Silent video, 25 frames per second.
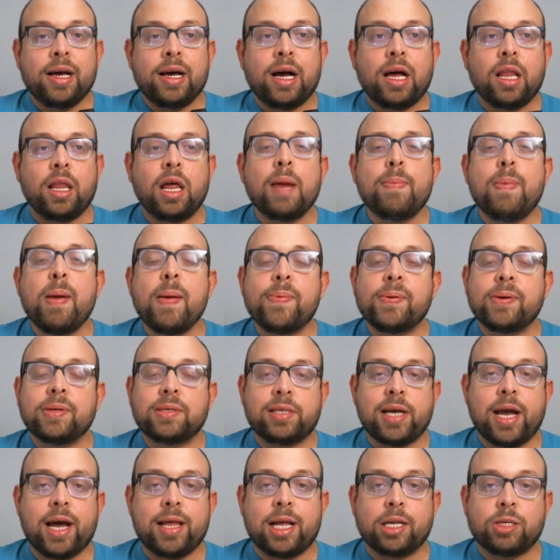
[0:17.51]
A lot of people
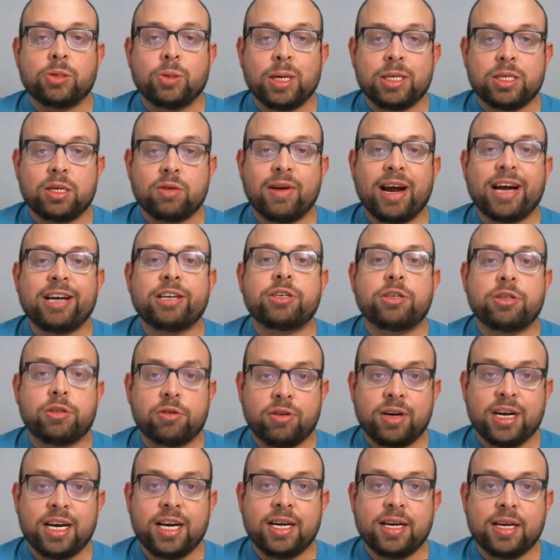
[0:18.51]
say that Streets of Rage
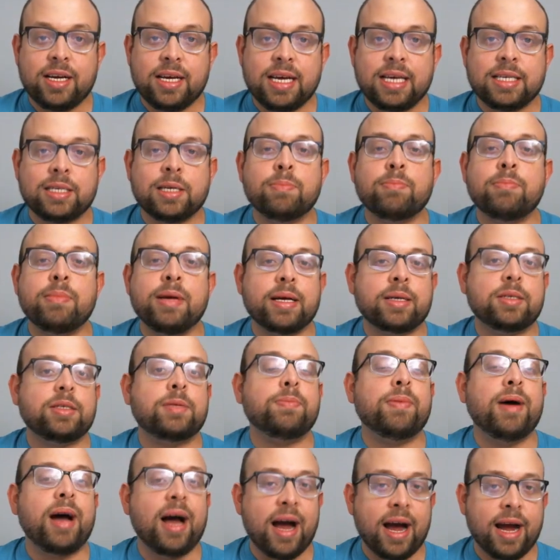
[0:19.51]
3 is a
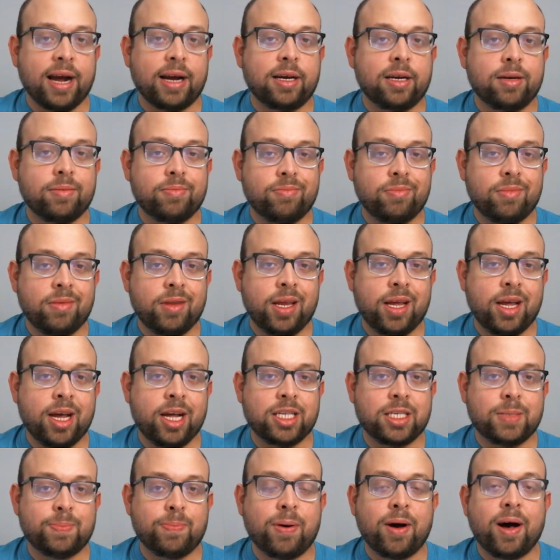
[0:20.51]
mixed bag.
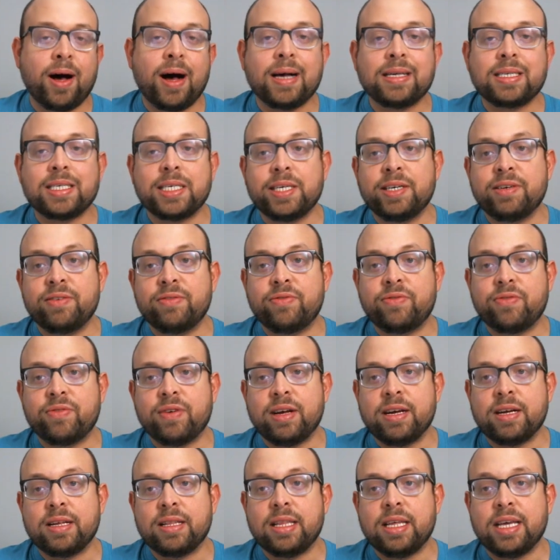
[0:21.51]
It's positive
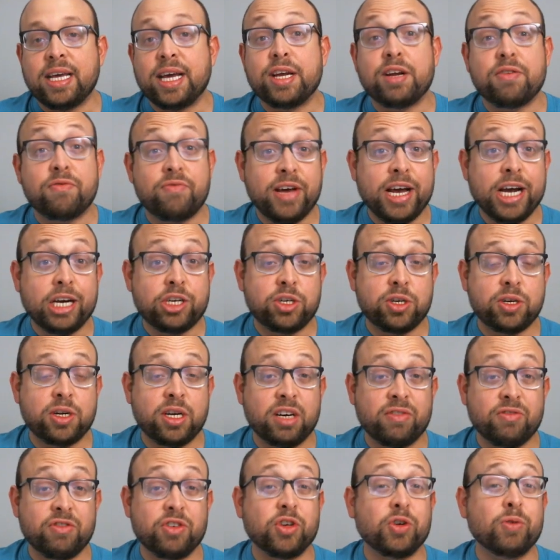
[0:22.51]
in the innovation
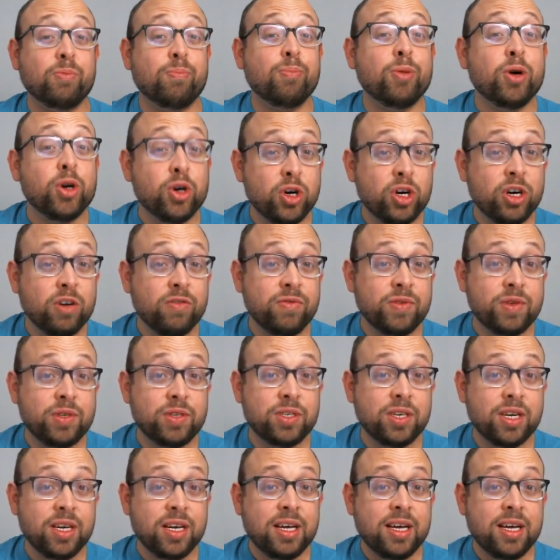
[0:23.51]
of new moves,